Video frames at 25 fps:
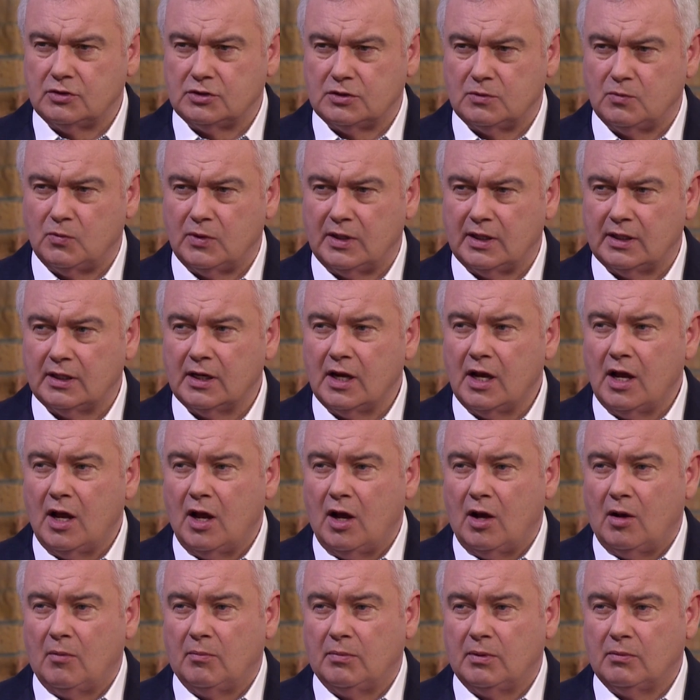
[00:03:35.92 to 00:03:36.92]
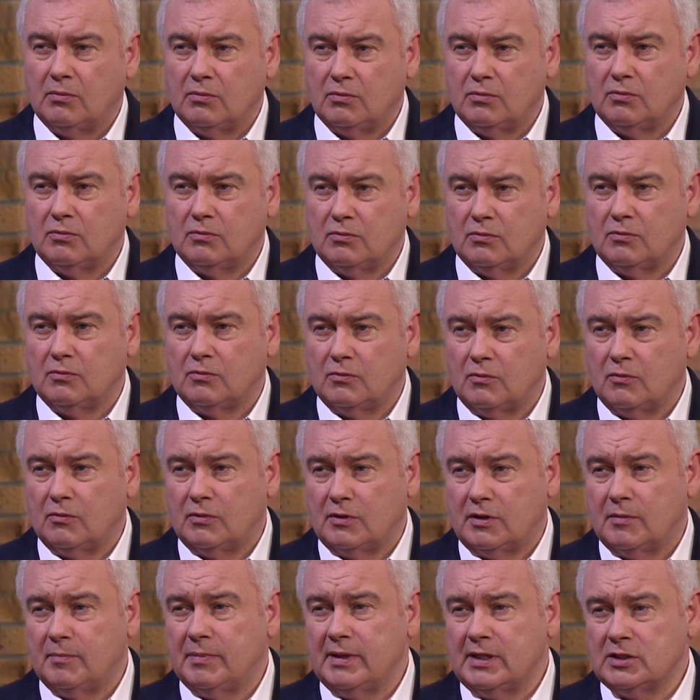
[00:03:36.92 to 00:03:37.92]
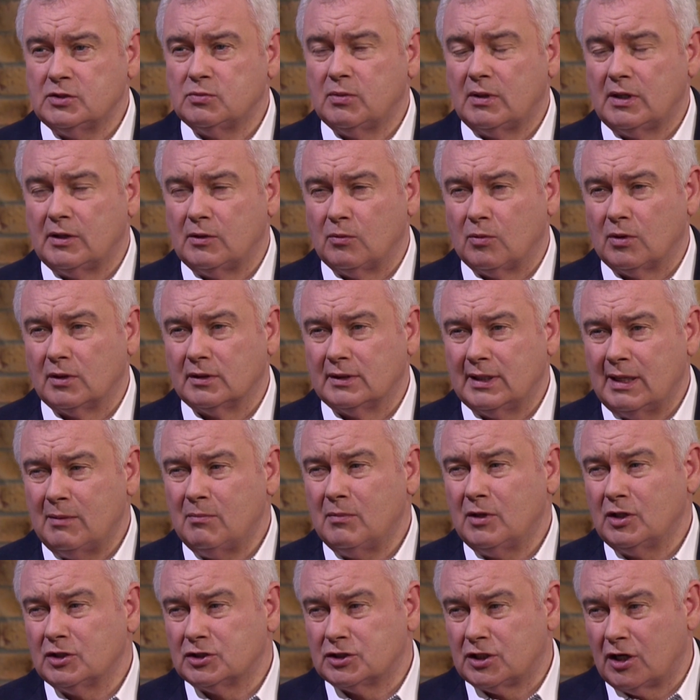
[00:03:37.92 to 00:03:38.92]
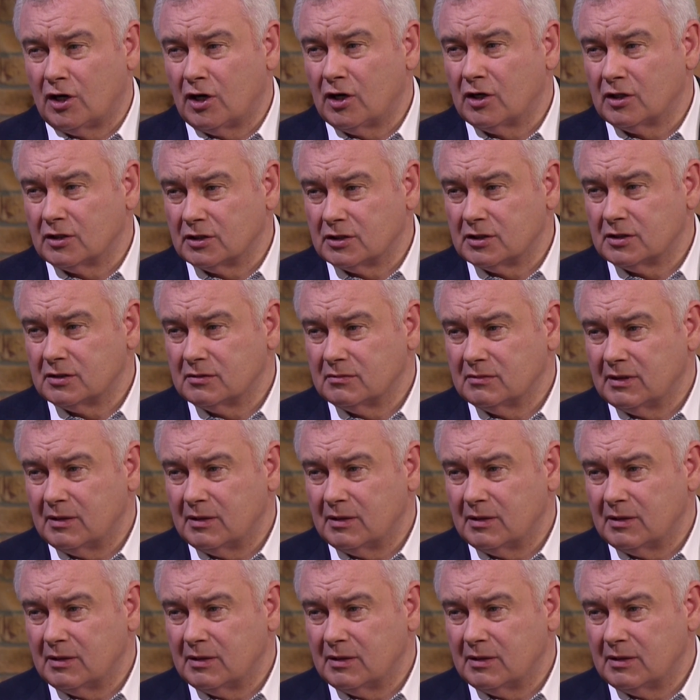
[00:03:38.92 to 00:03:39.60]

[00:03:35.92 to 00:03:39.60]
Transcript: losing weight, but with the best will in the world, that must hurt.